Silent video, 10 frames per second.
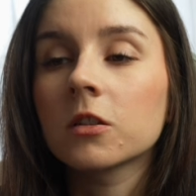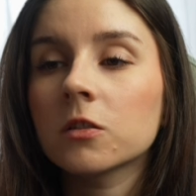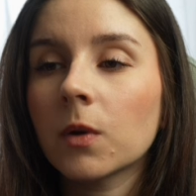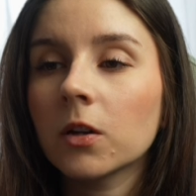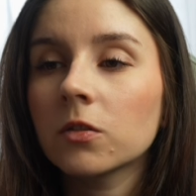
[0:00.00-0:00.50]

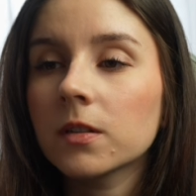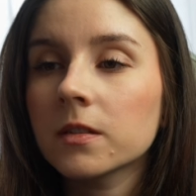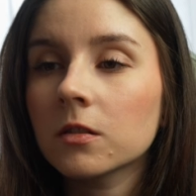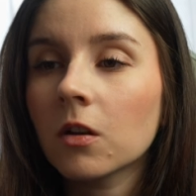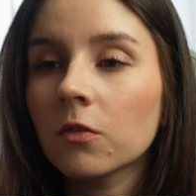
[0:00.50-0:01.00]
So I got
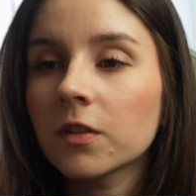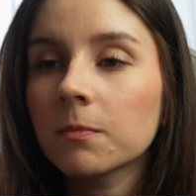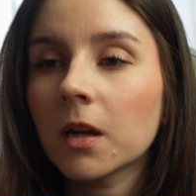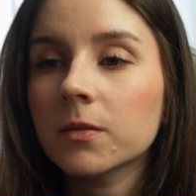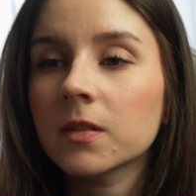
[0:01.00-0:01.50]
this
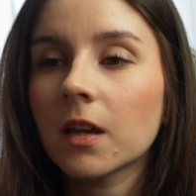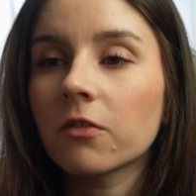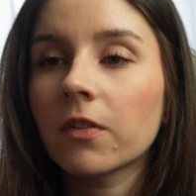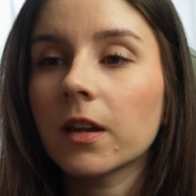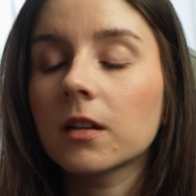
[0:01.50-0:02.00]
lovely bouncy
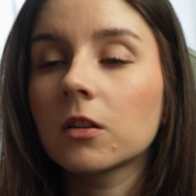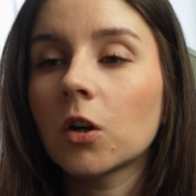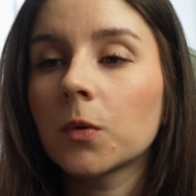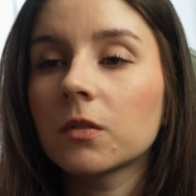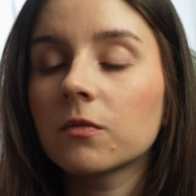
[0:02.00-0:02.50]
effect
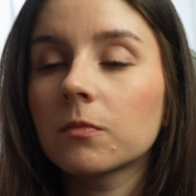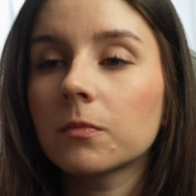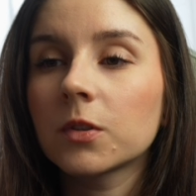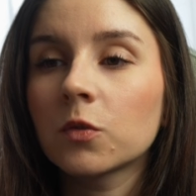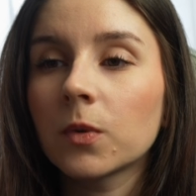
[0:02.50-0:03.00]
going
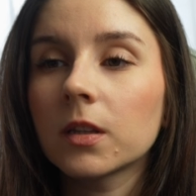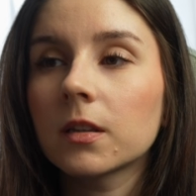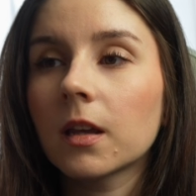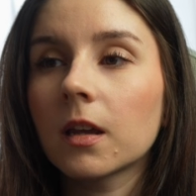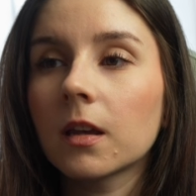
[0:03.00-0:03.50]

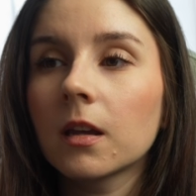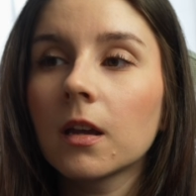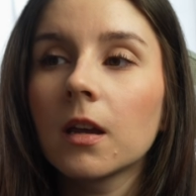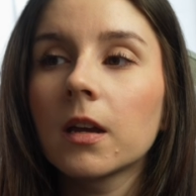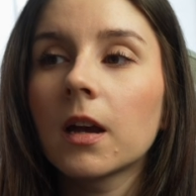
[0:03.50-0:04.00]
between the
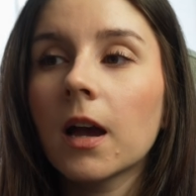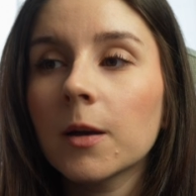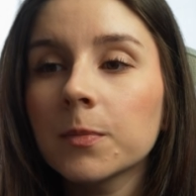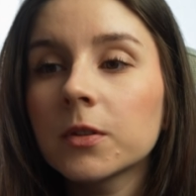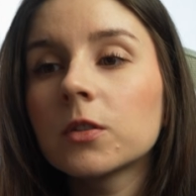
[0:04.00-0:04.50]

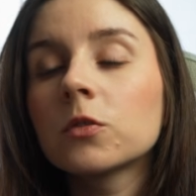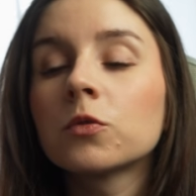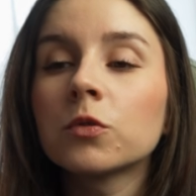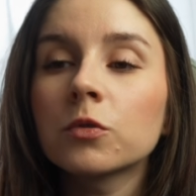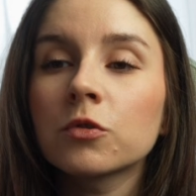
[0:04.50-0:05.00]
happy
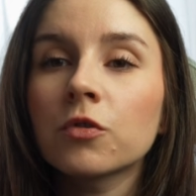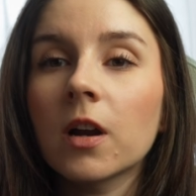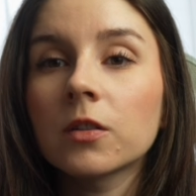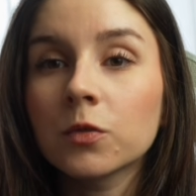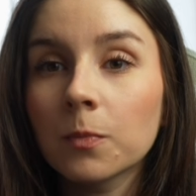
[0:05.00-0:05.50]
to
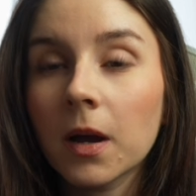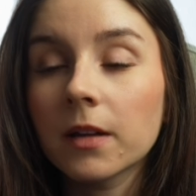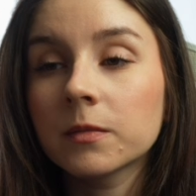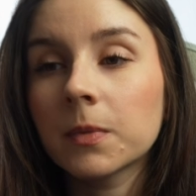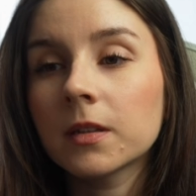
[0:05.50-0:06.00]
neutral to
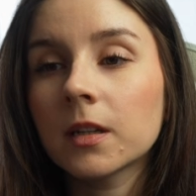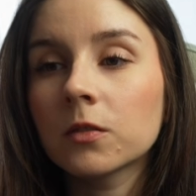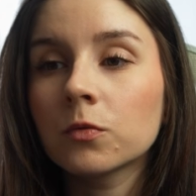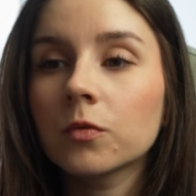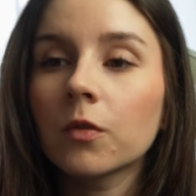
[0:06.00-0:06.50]
bad, but
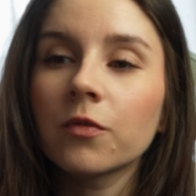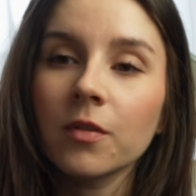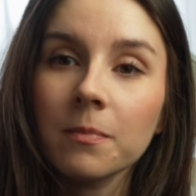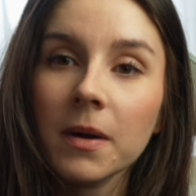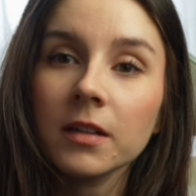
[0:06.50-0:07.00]
then to go
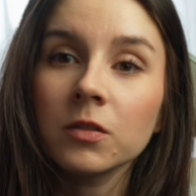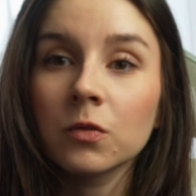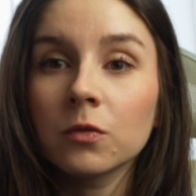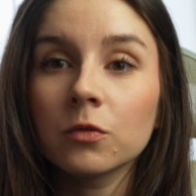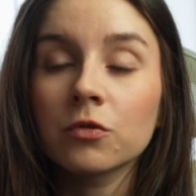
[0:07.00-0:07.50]
from bad
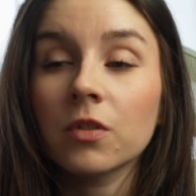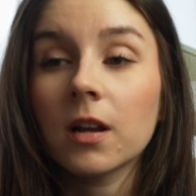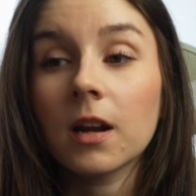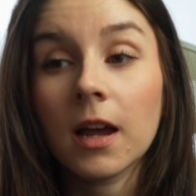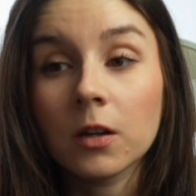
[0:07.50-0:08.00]
to
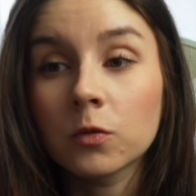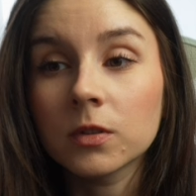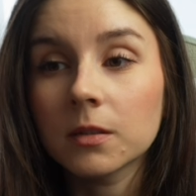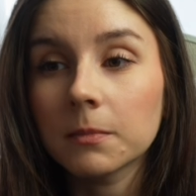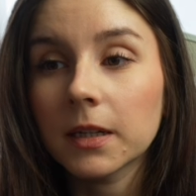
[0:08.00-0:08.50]
neutral, I
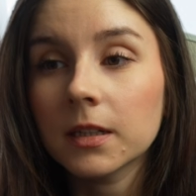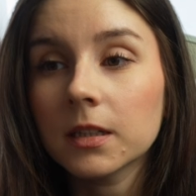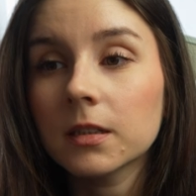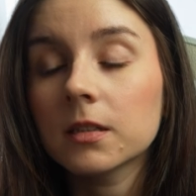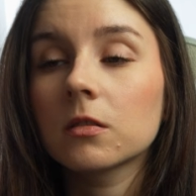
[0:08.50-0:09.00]
couldn't make
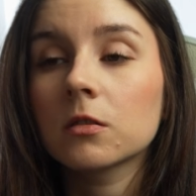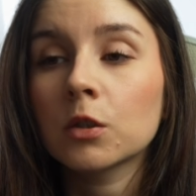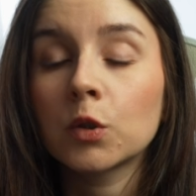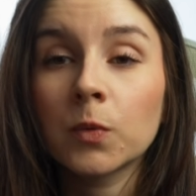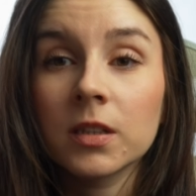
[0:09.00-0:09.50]
it.
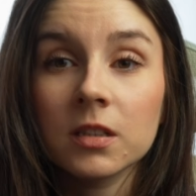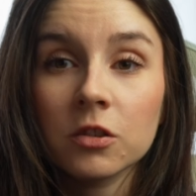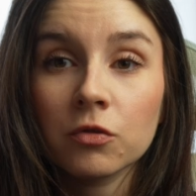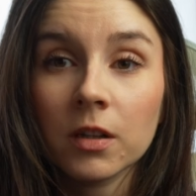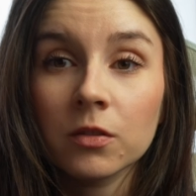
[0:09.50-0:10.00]
So it went
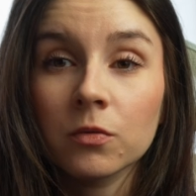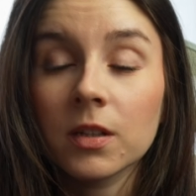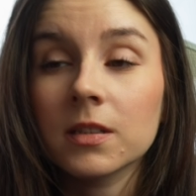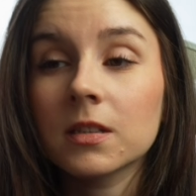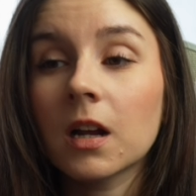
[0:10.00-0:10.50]
straight to
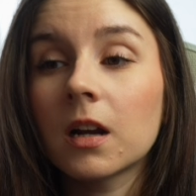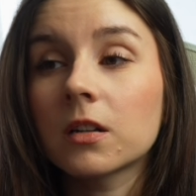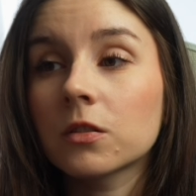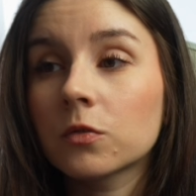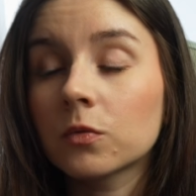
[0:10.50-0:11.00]
the
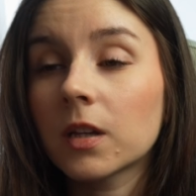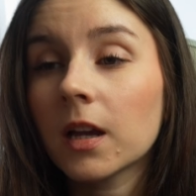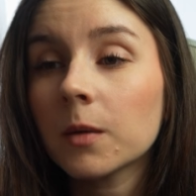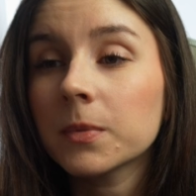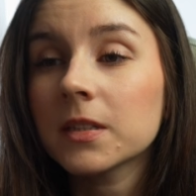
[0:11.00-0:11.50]
start to the
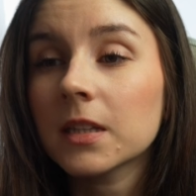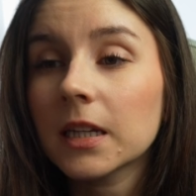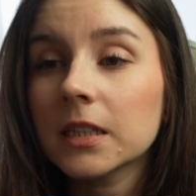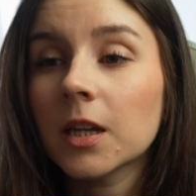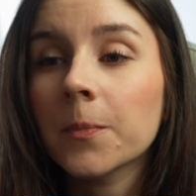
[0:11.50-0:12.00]
happy
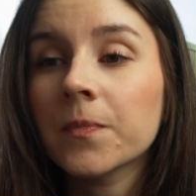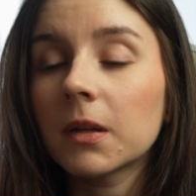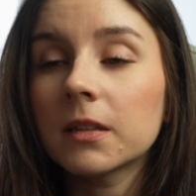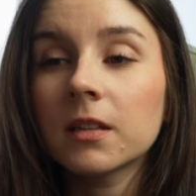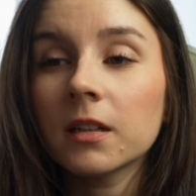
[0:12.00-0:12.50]
state,
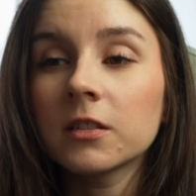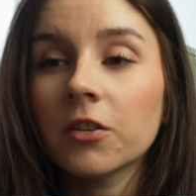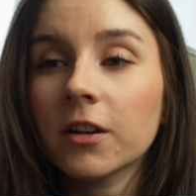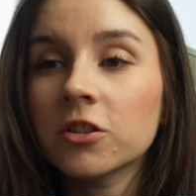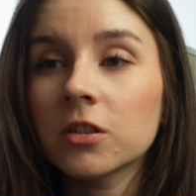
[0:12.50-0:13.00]
but the
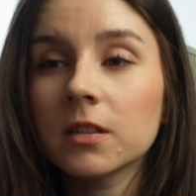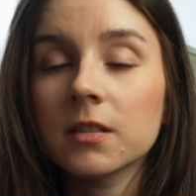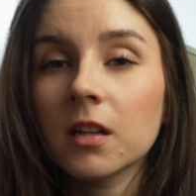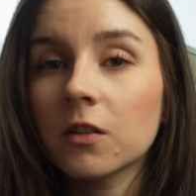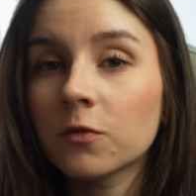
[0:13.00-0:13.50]
interaction
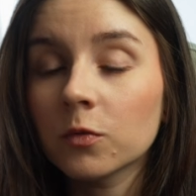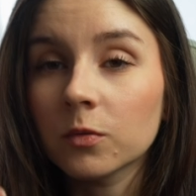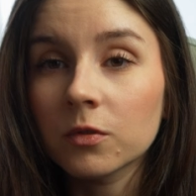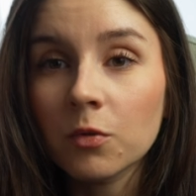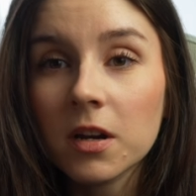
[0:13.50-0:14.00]
itself
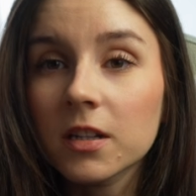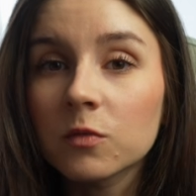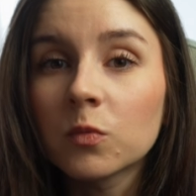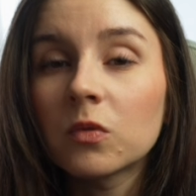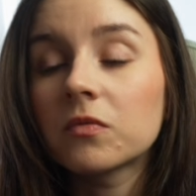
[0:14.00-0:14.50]
looked really
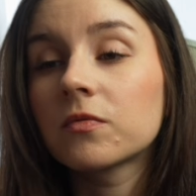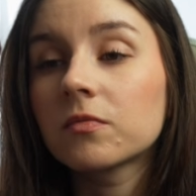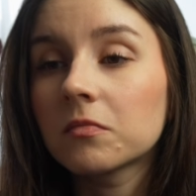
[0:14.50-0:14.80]
smooth,